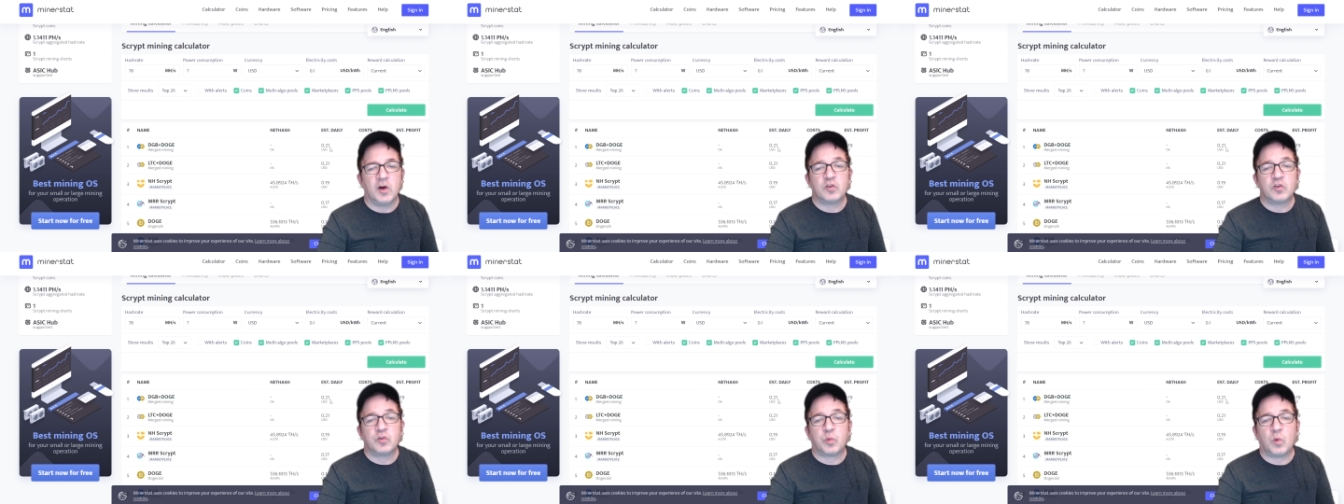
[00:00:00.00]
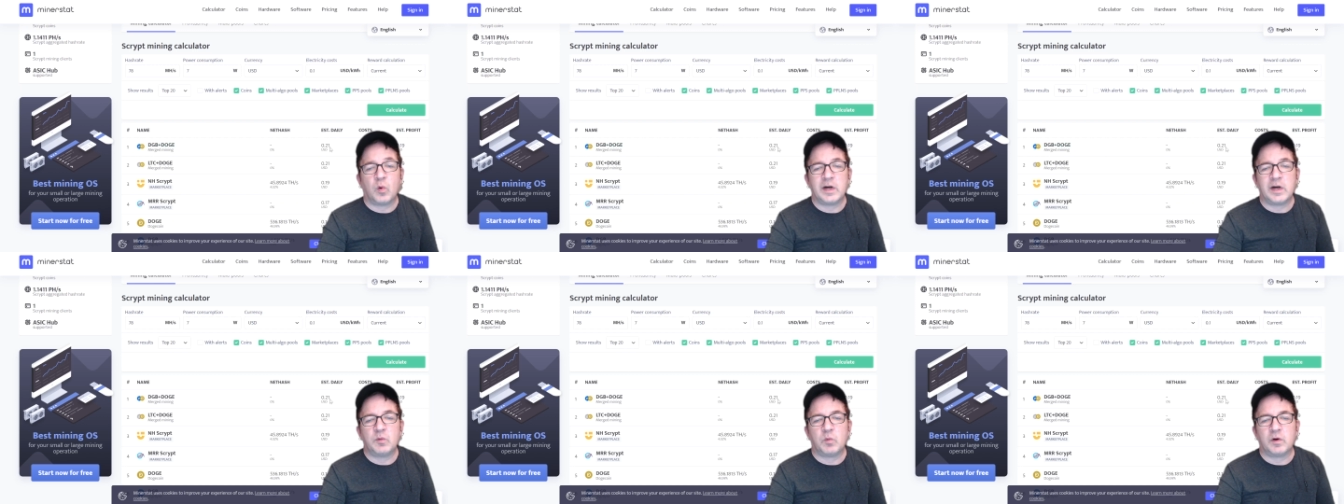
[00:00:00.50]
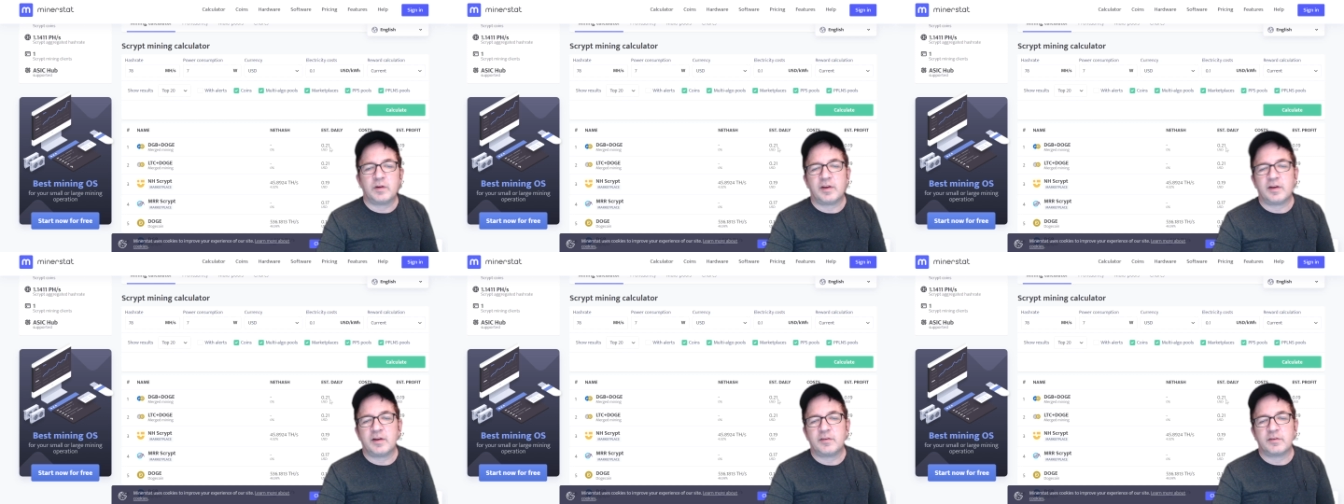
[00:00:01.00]
21
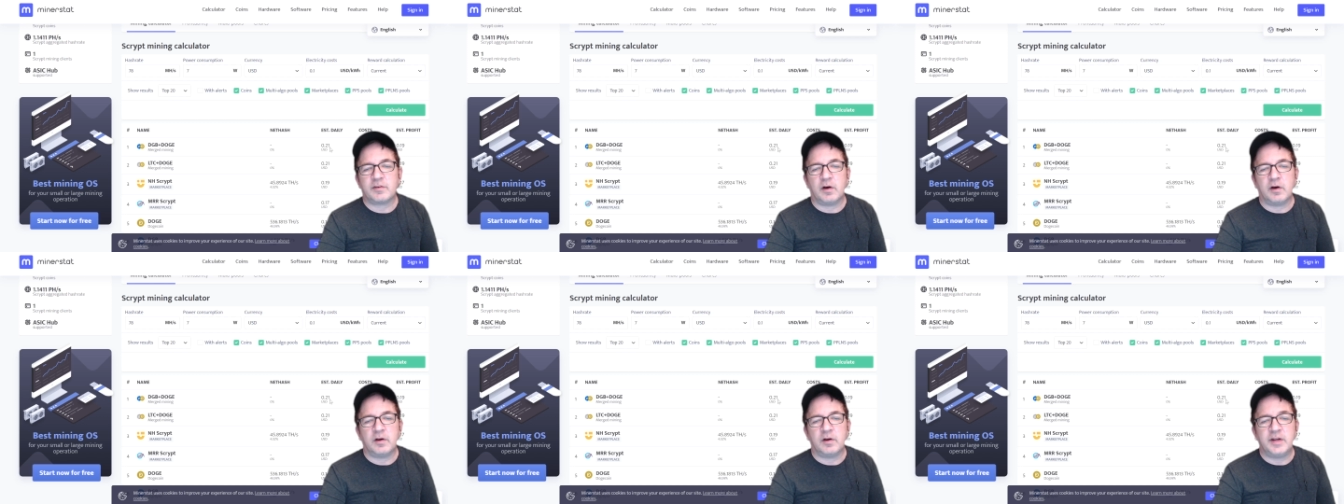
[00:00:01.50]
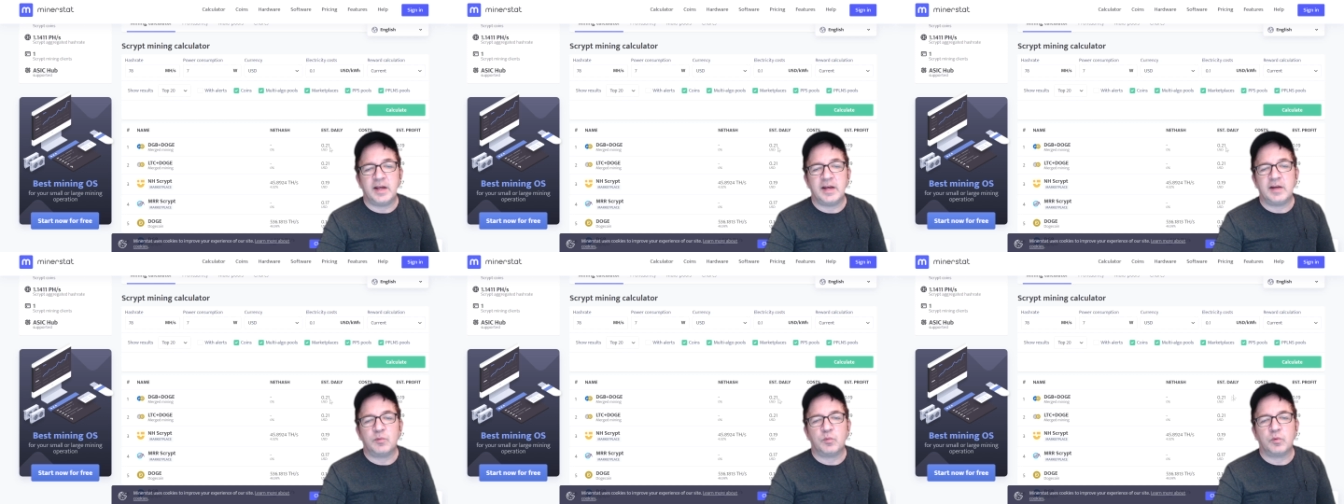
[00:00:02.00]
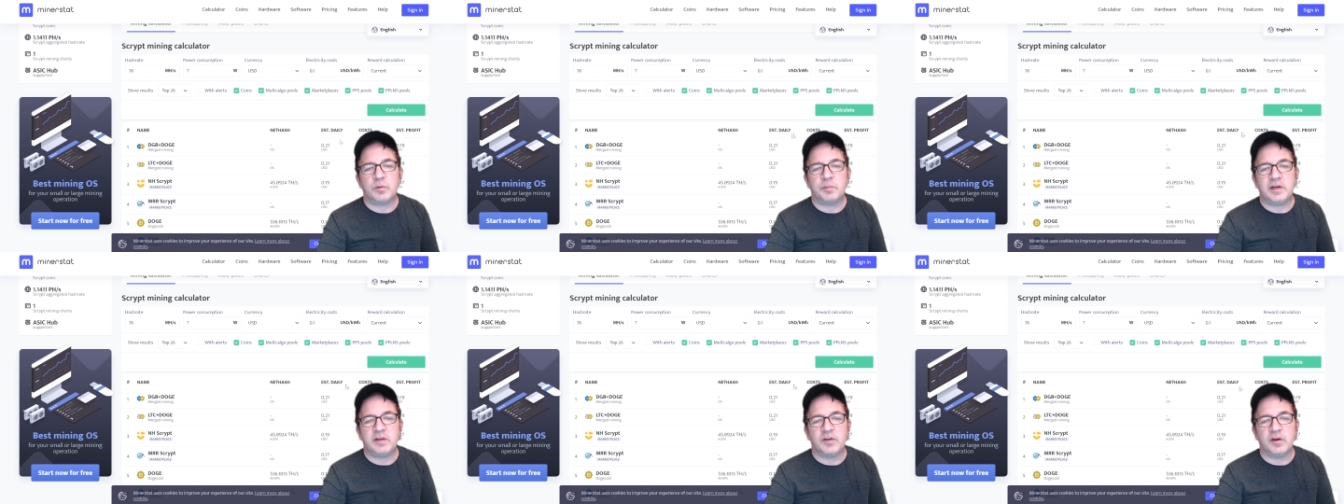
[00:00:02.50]
cents a day would
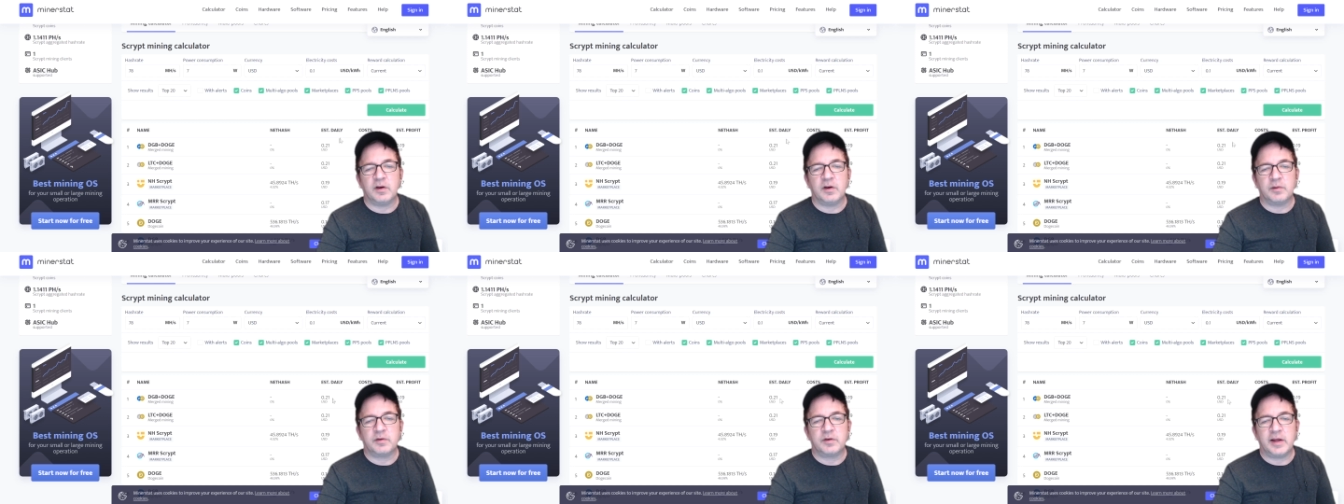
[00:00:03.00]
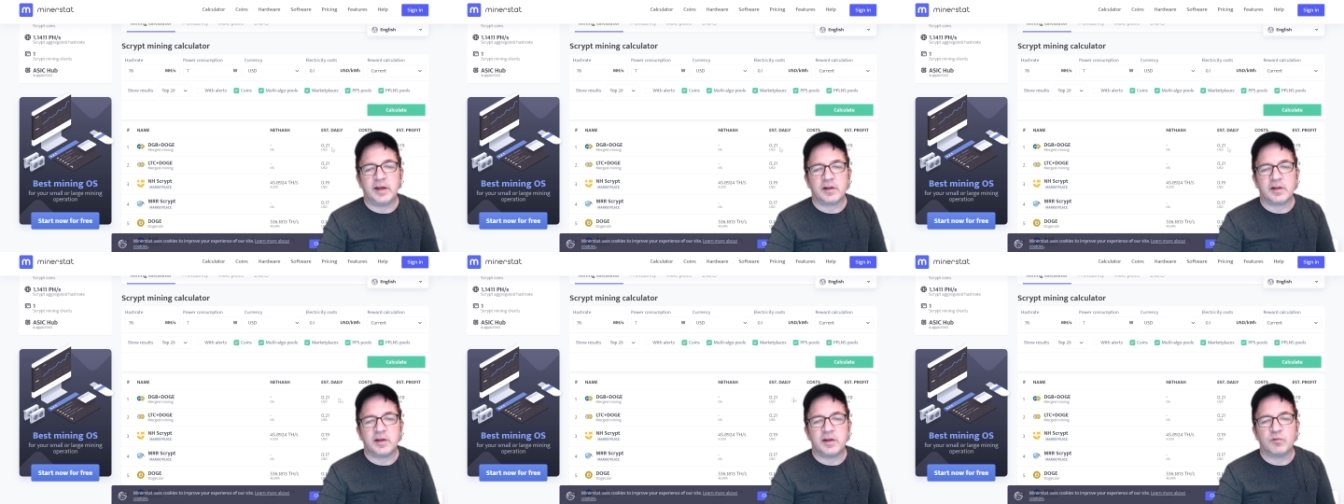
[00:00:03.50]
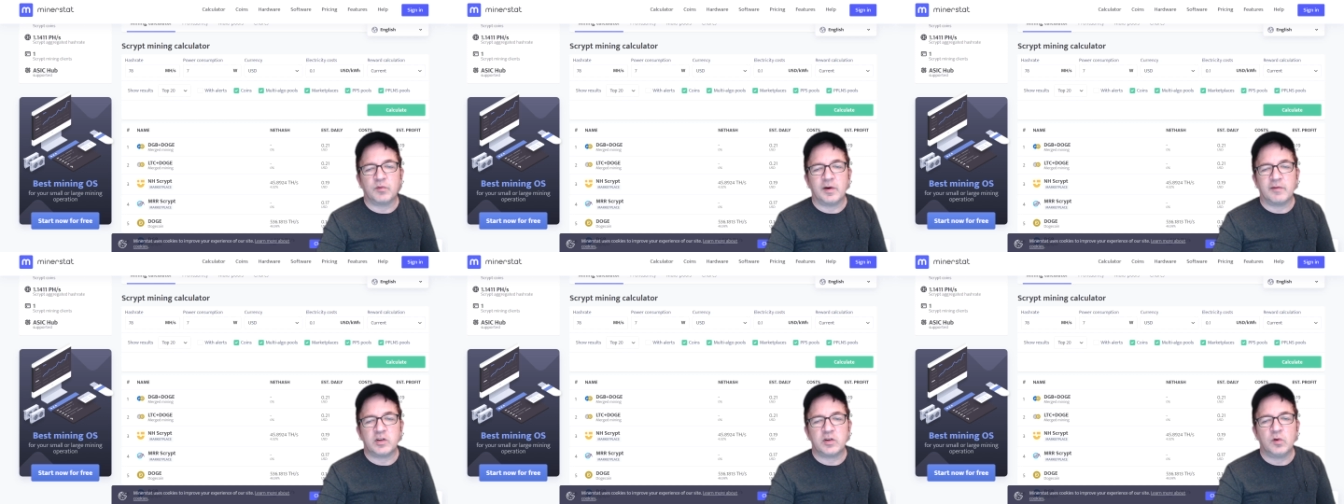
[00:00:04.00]
be the daily
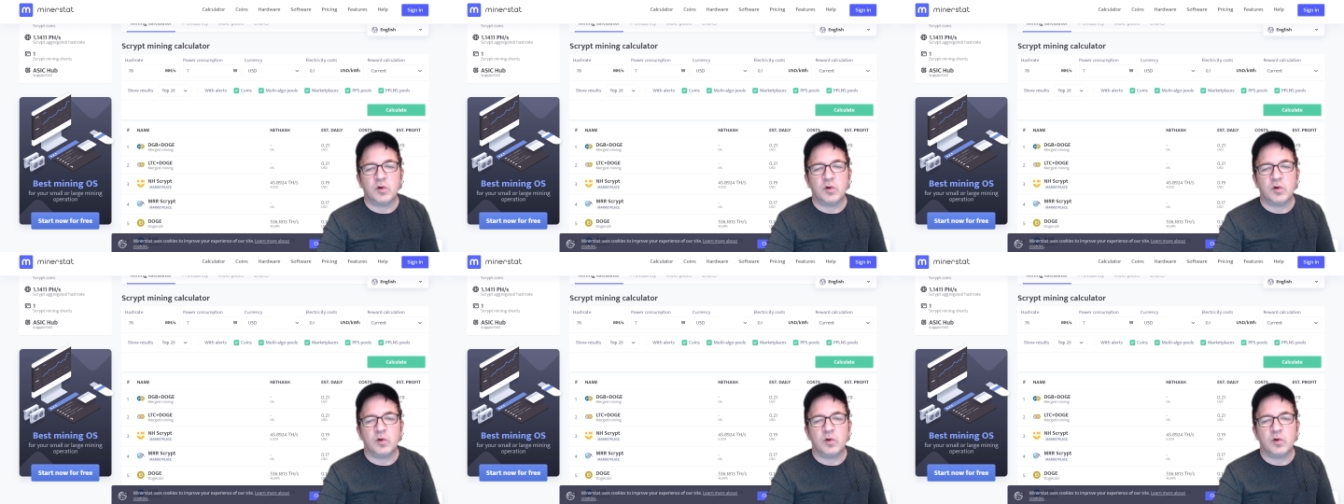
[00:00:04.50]
revenue.